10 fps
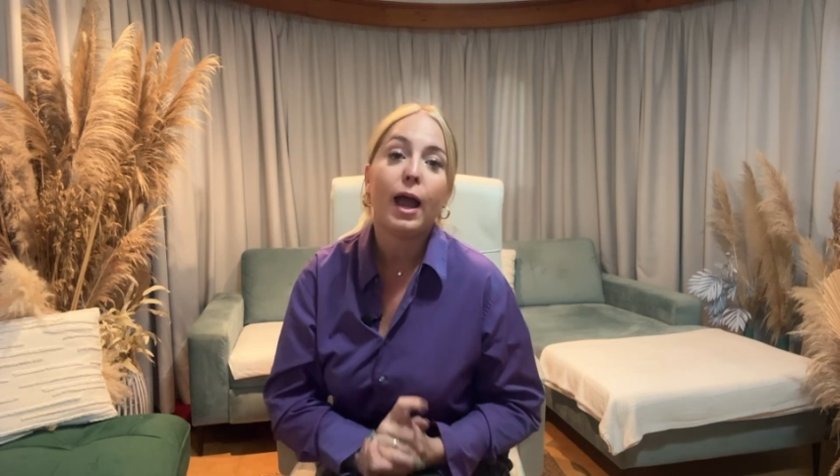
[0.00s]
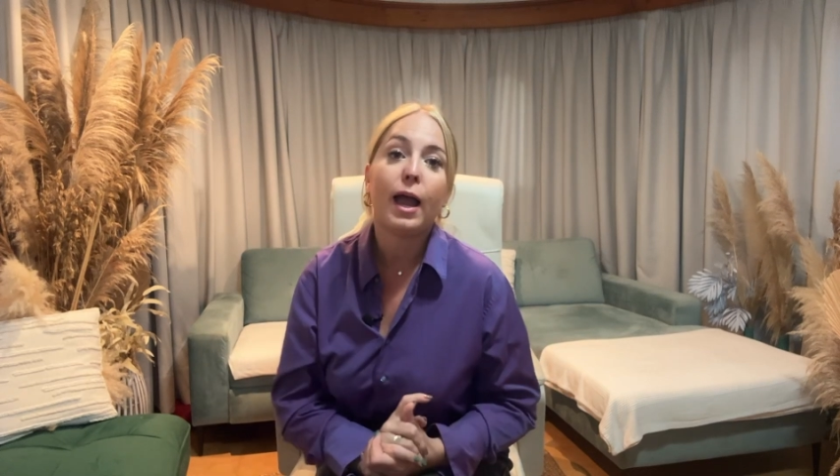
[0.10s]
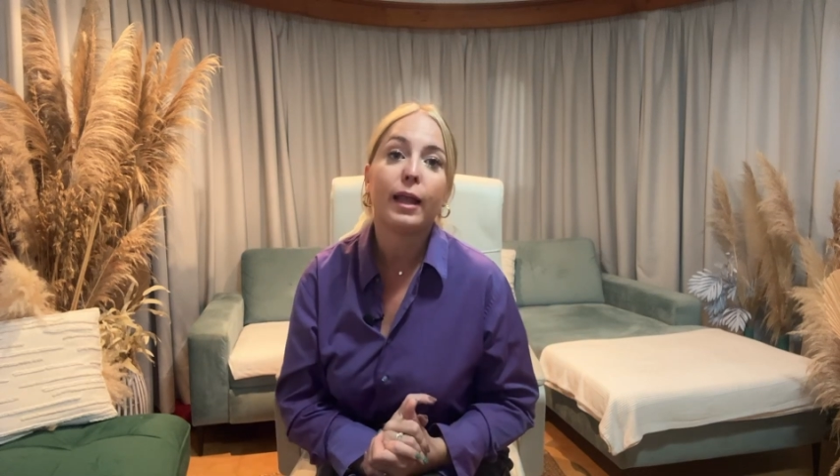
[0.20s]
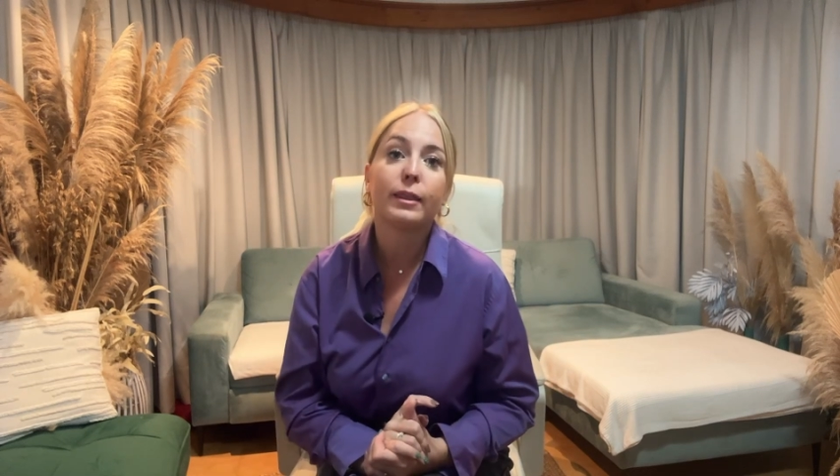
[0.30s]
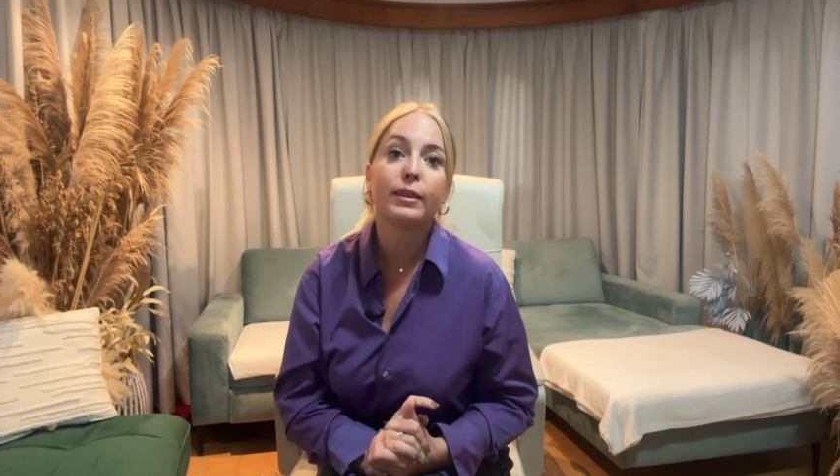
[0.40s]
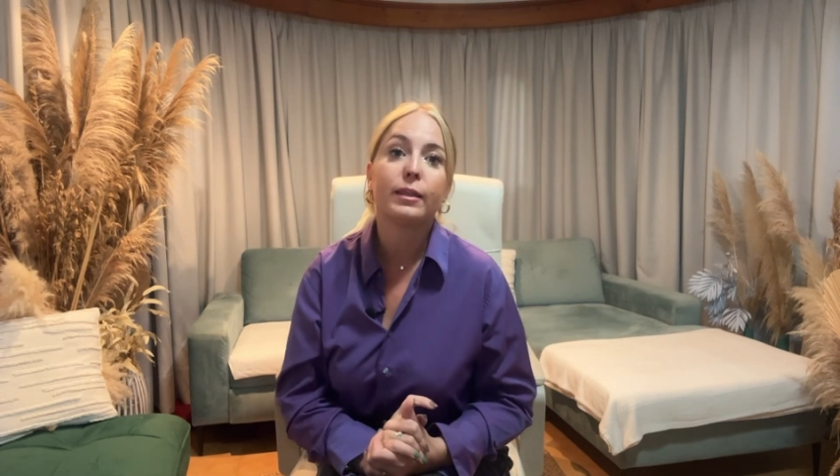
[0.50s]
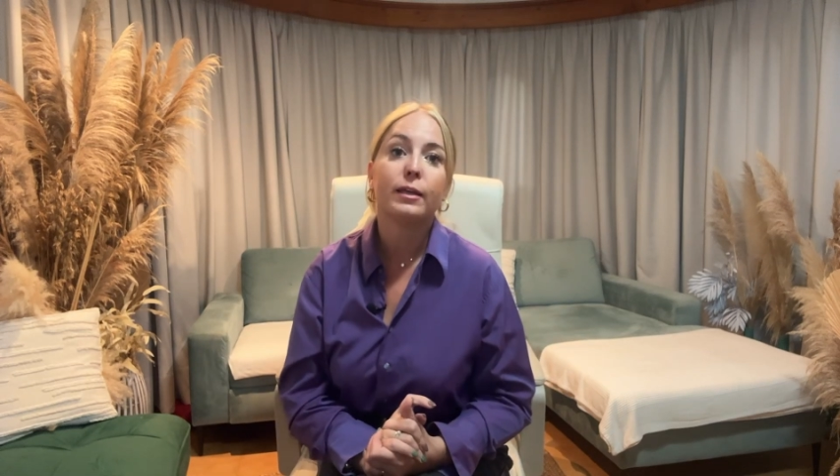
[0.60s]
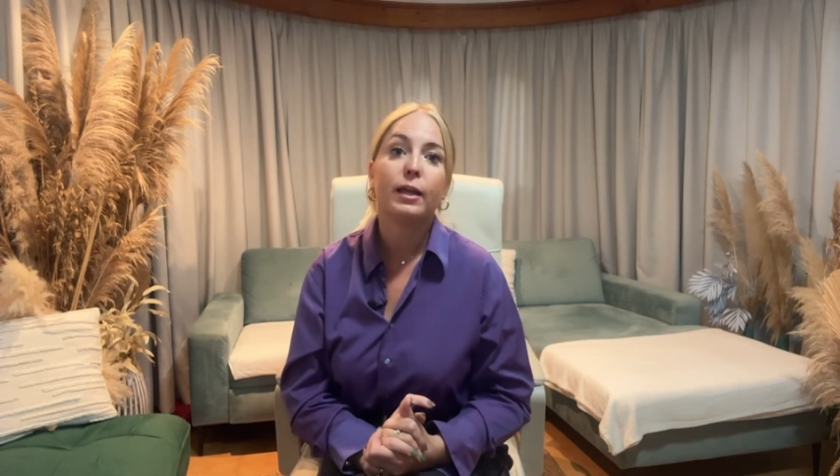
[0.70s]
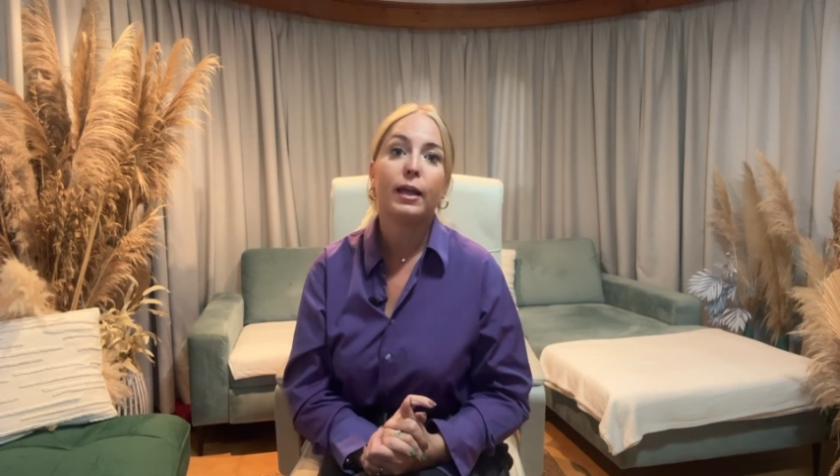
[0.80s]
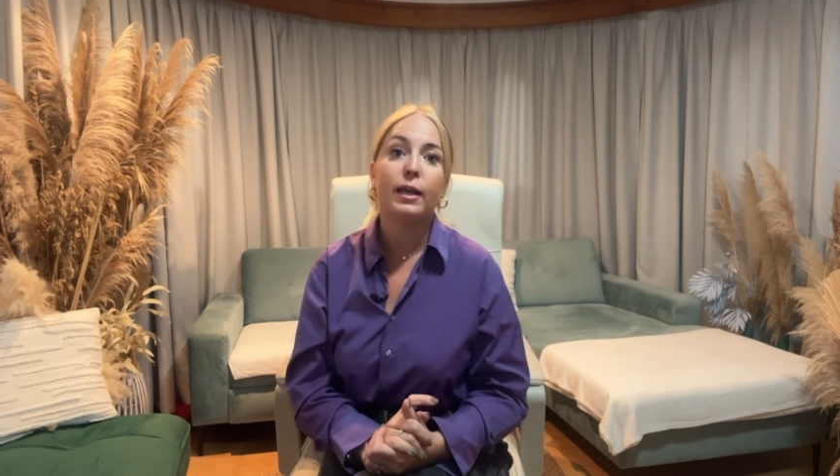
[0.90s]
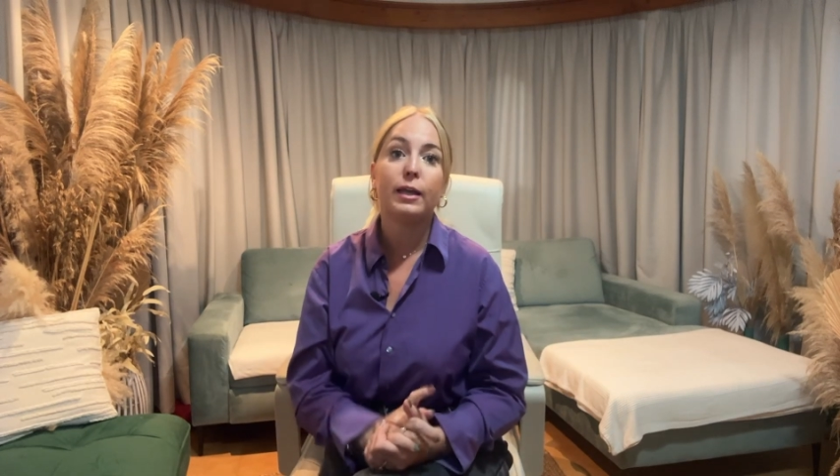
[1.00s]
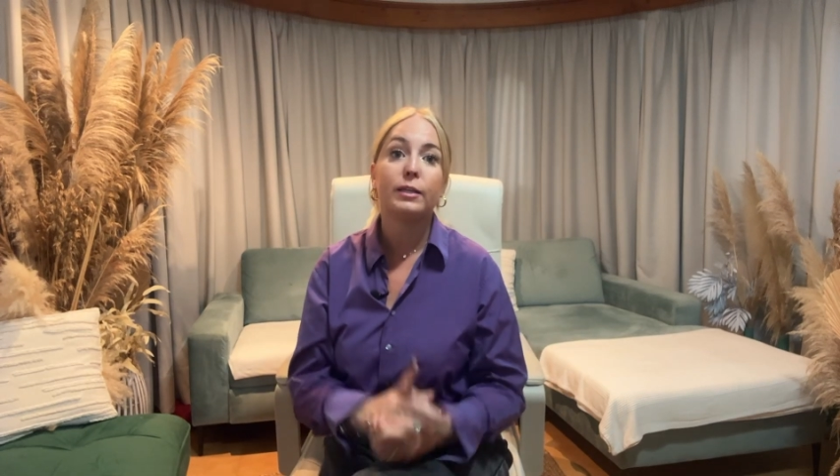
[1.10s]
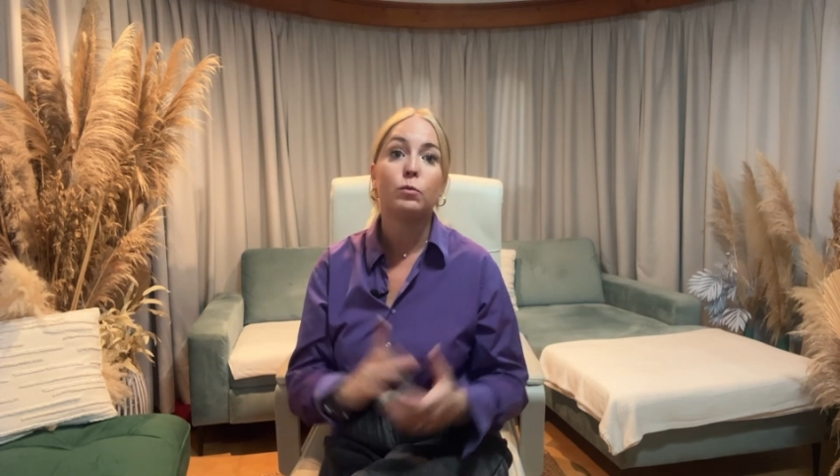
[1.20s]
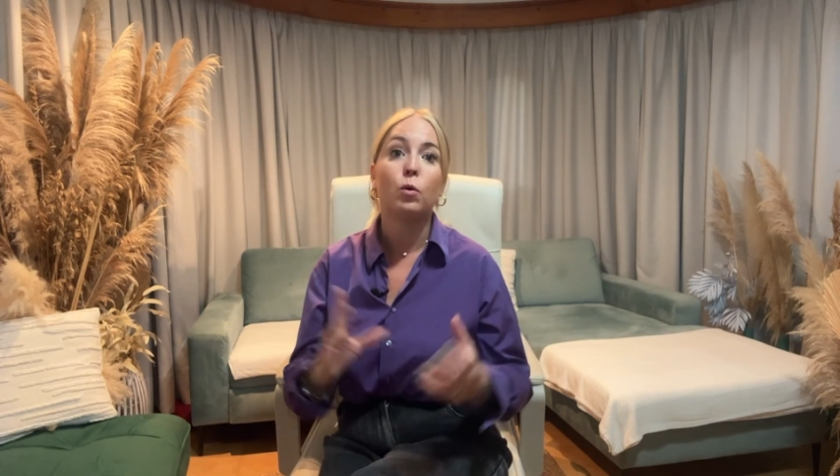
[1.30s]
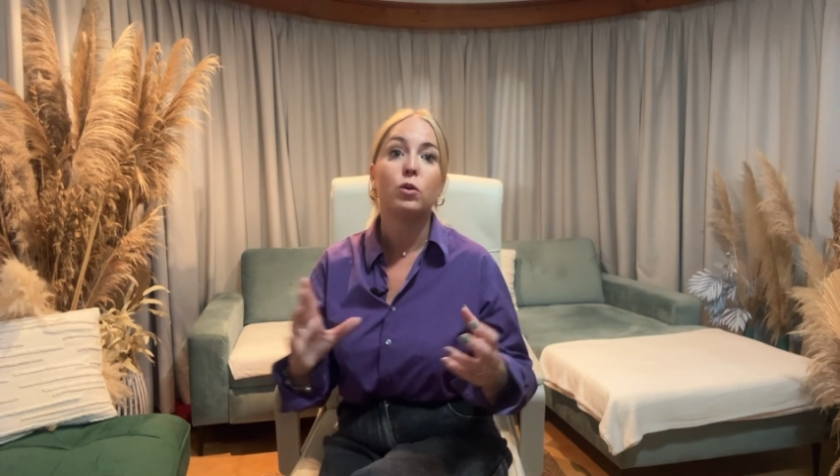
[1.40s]
and
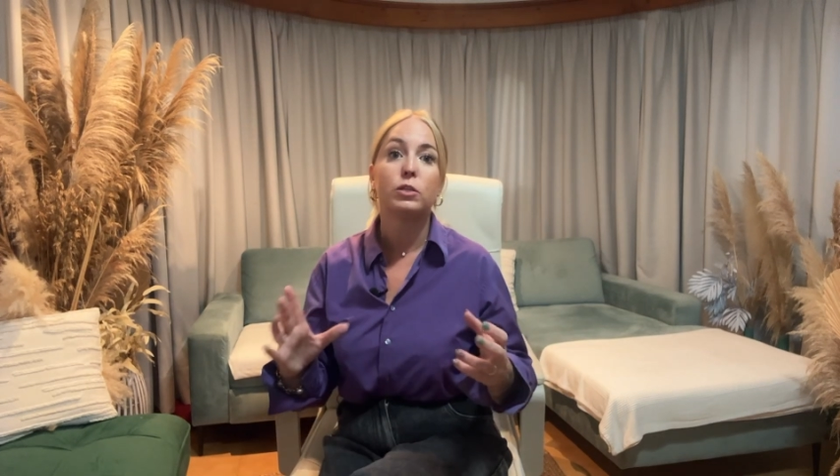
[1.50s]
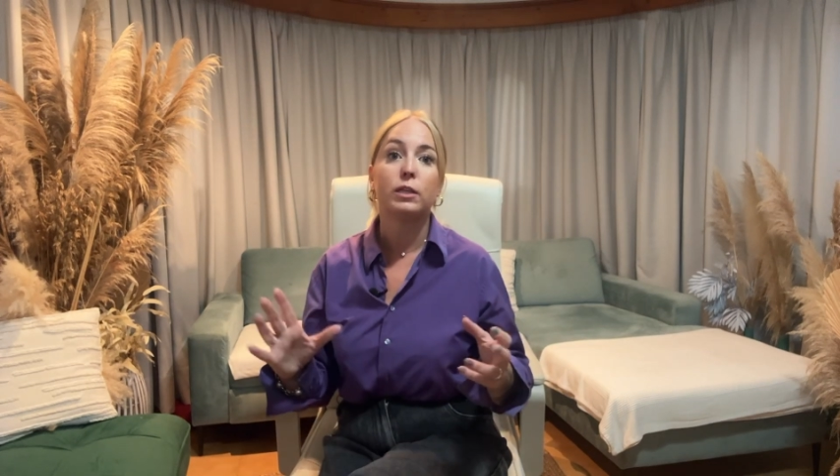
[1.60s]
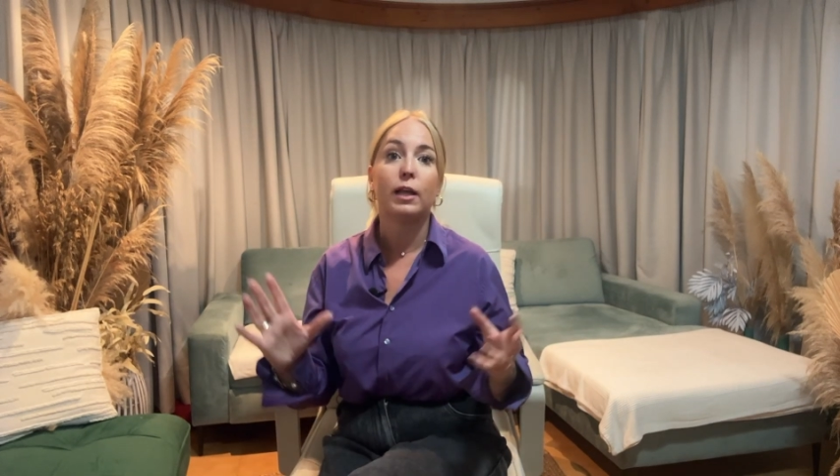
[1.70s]
it was